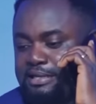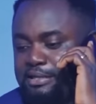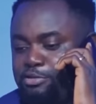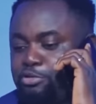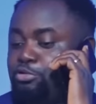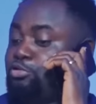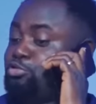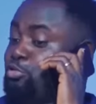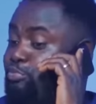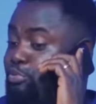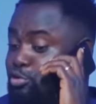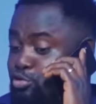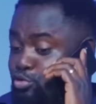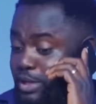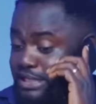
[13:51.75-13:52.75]
You're not
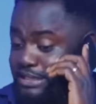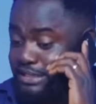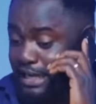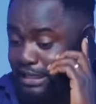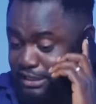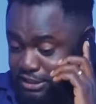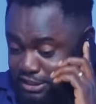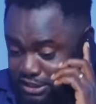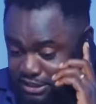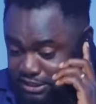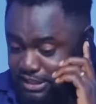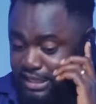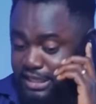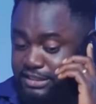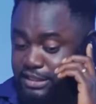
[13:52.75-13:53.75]
supposed to enter
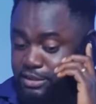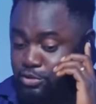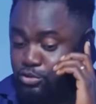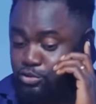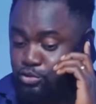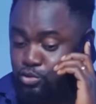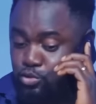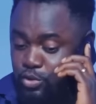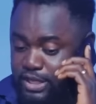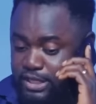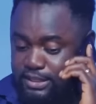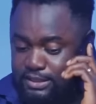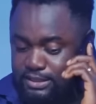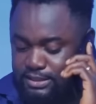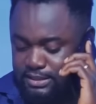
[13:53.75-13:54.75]
kitchen, let alone
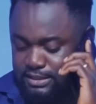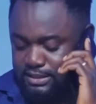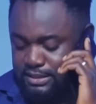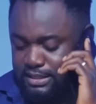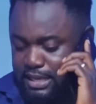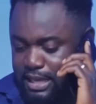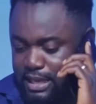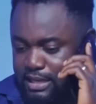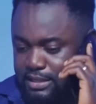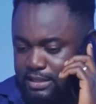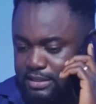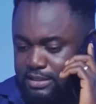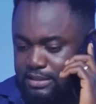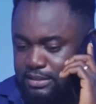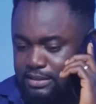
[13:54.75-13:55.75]
cooking. Eh?
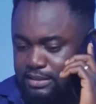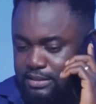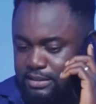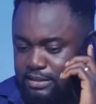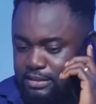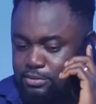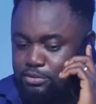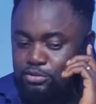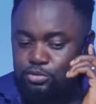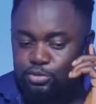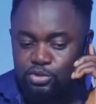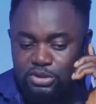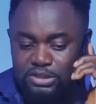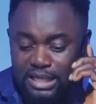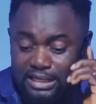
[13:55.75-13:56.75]
You're not
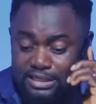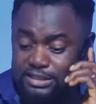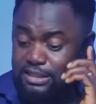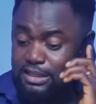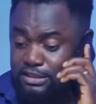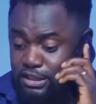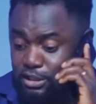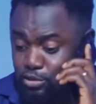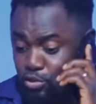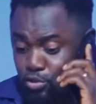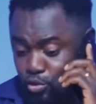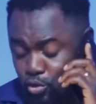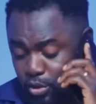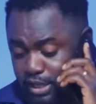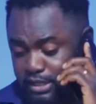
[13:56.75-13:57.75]
supposed to enter kitchen, let alone
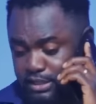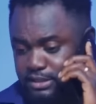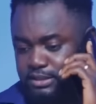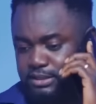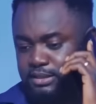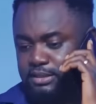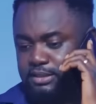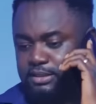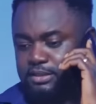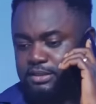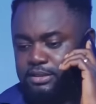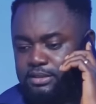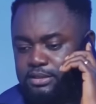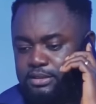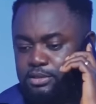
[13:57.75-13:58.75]
cooking.
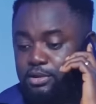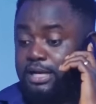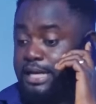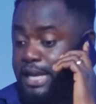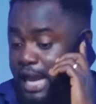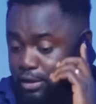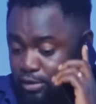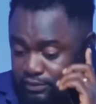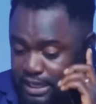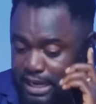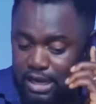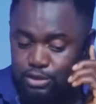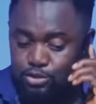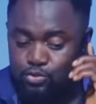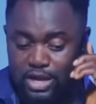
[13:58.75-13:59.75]
You're the head of the
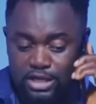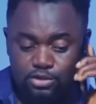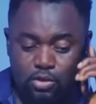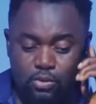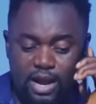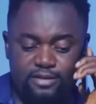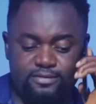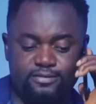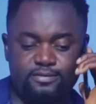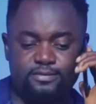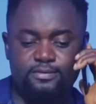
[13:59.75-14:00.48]
house, where's your wife?